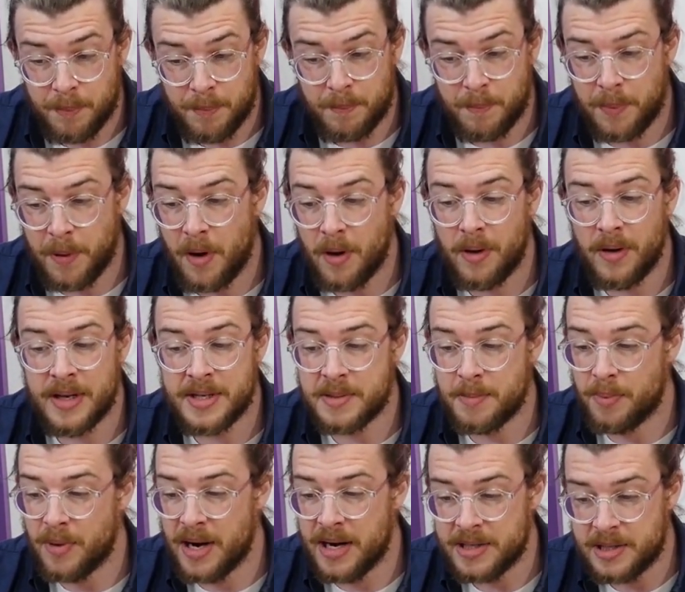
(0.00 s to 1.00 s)
Paul is
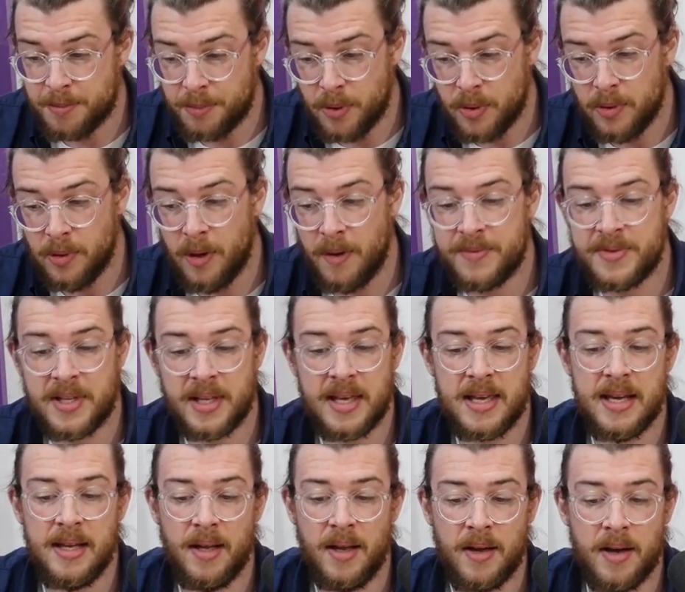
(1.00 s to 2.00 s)
impressed. Prue loves the
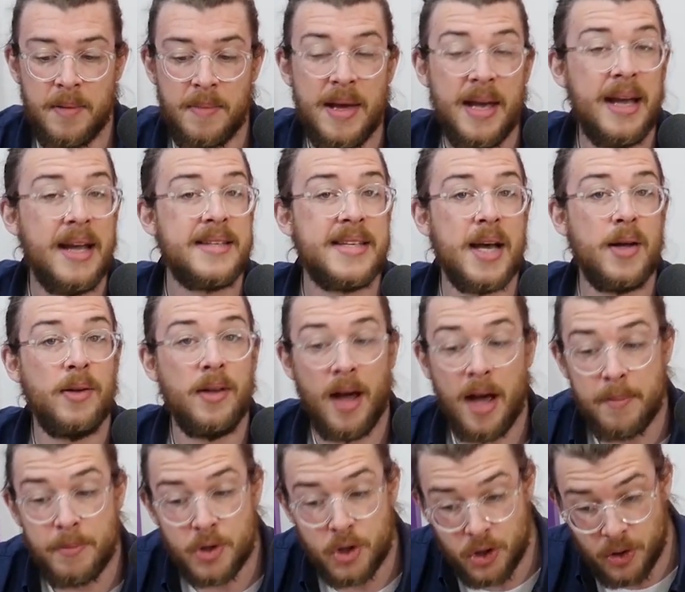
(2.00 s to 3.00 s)
key lime. It's how lime
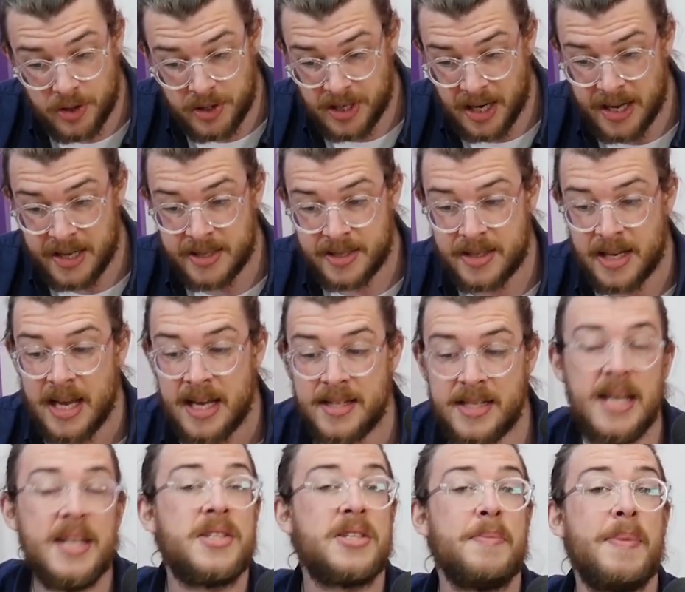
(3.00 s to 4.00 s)
should taste.
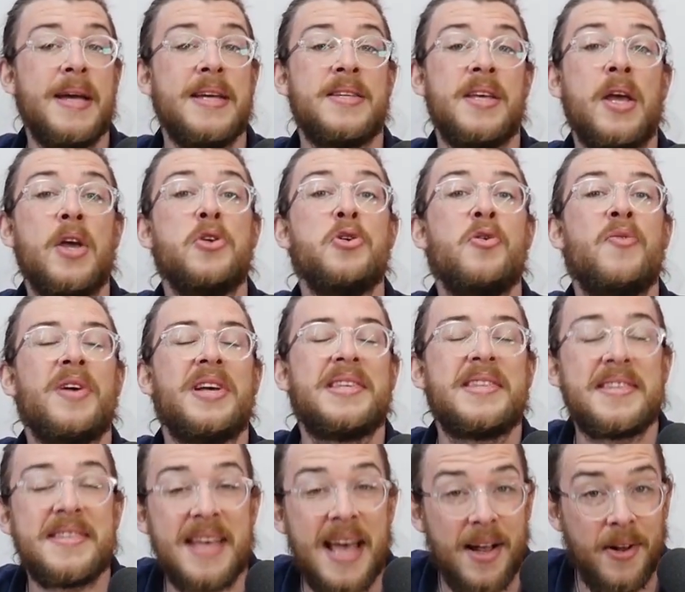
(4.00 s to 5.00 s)
Tastes amazing. You've
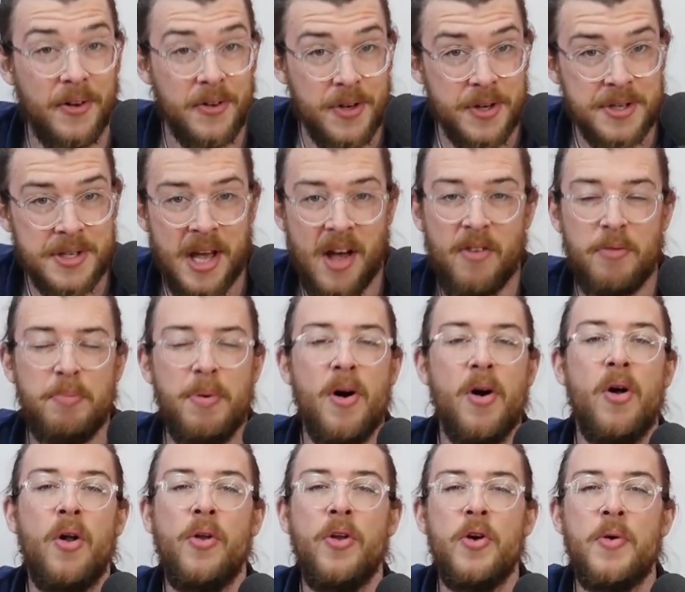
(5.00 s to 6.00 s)
excelled yourself.
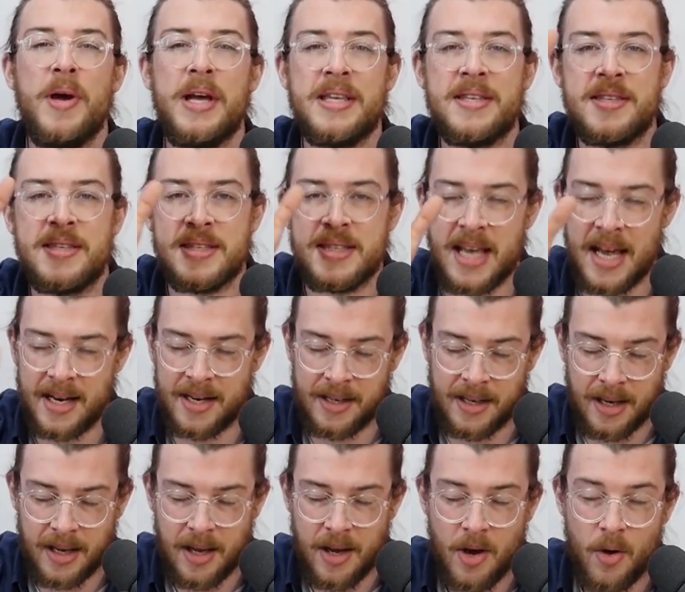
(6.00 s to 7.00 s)
Paul knew
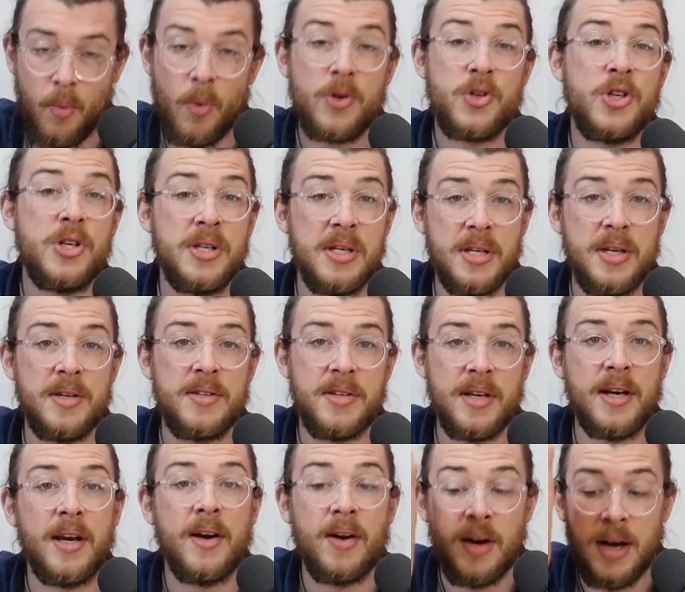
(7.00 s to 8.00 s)
exactly what she needed to
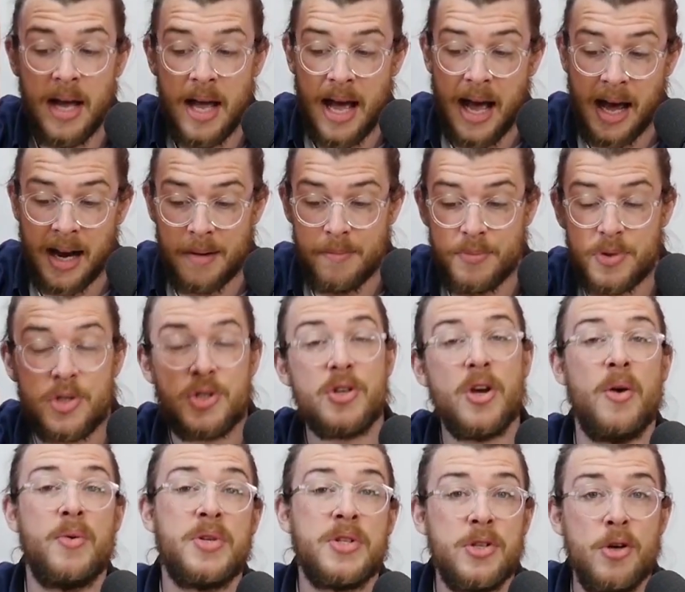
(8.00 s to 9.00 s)
hear. And I
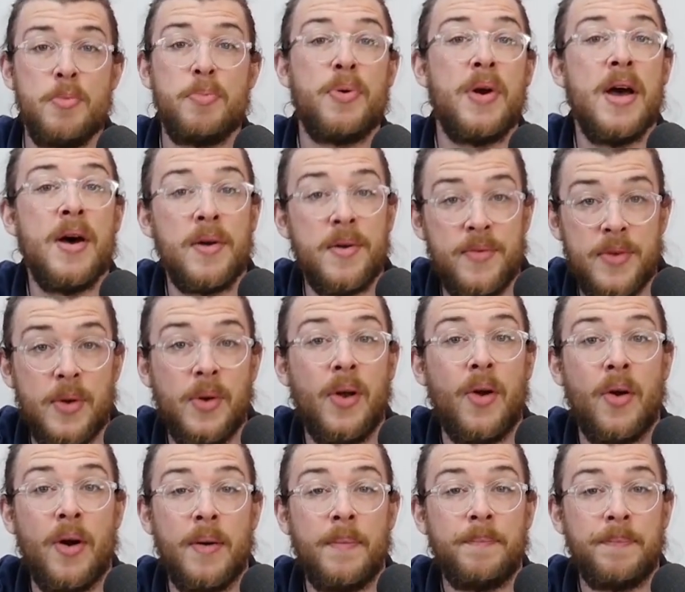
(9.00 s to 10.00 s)
was so proud of you,
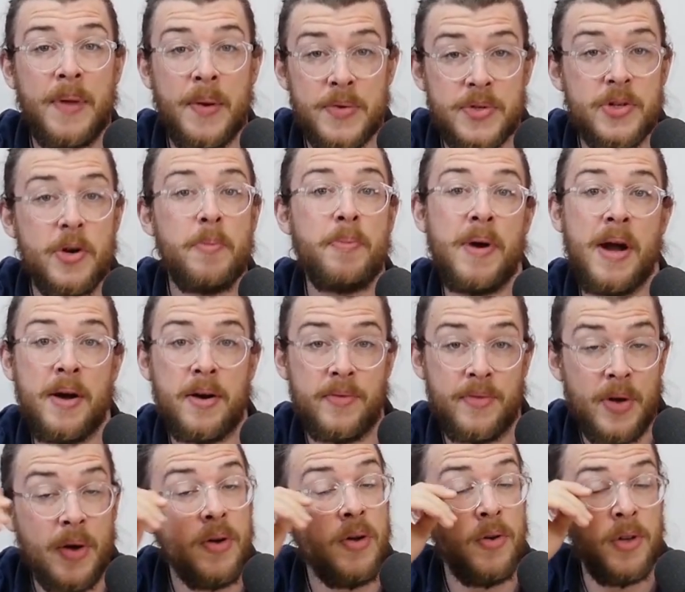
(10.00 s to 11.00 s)
Laura. I was so proud of
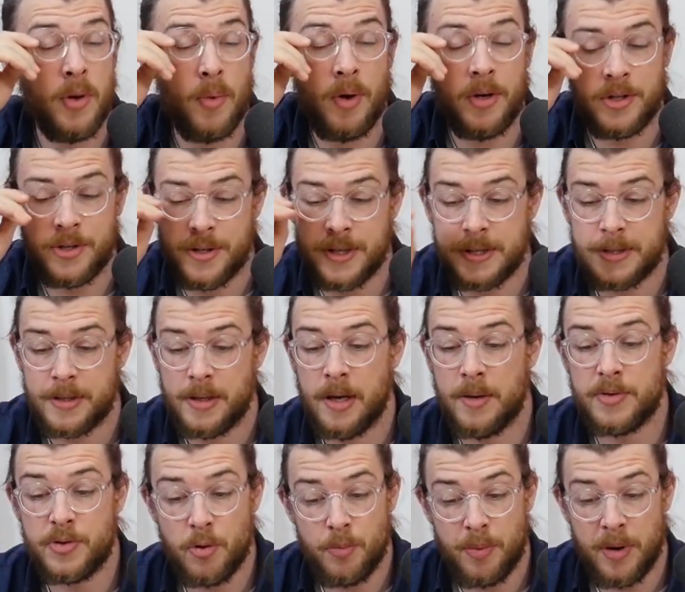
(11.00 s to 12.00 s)
you. I know you watched this. I was
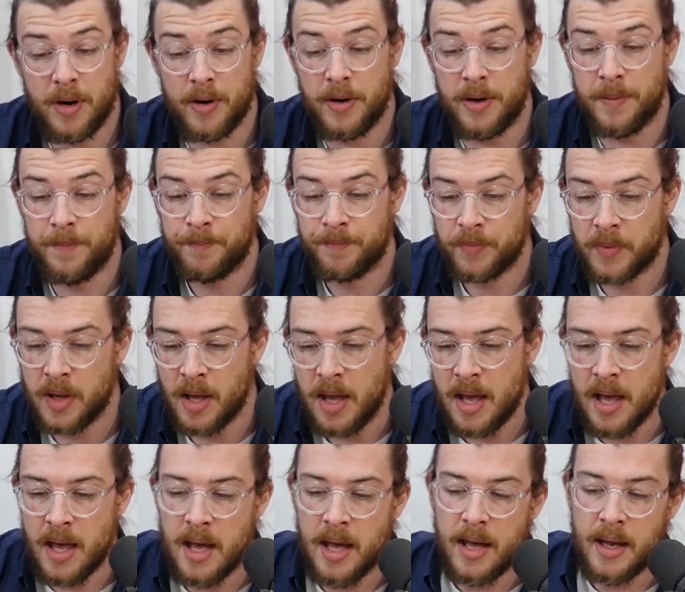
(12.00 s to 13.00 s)
so proud of you.
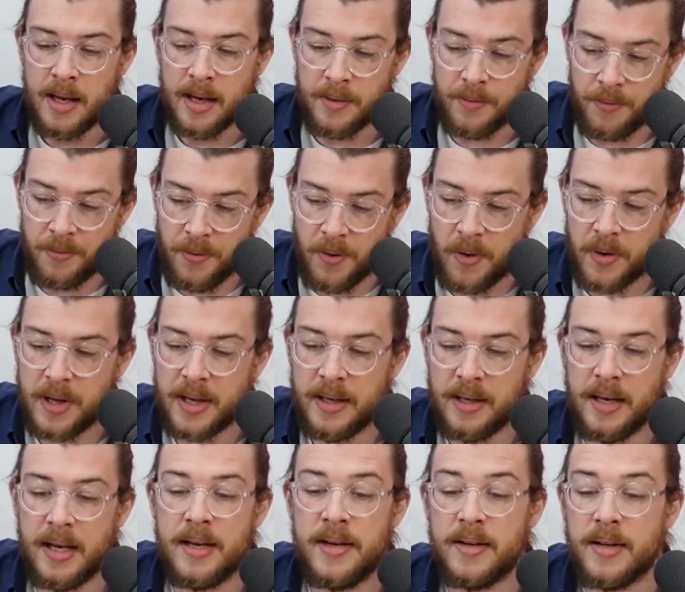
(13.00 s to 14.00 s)
And fucking
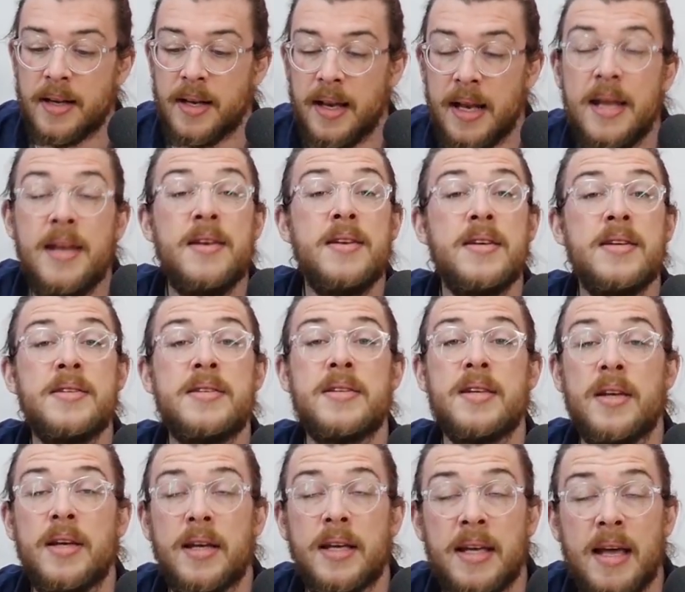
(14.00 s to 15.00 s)
Linda. Linda's
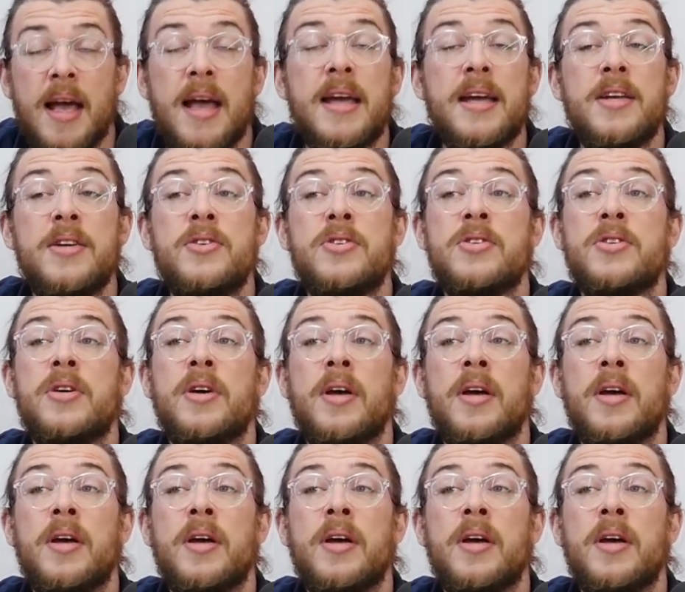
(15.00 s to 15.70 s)
cage.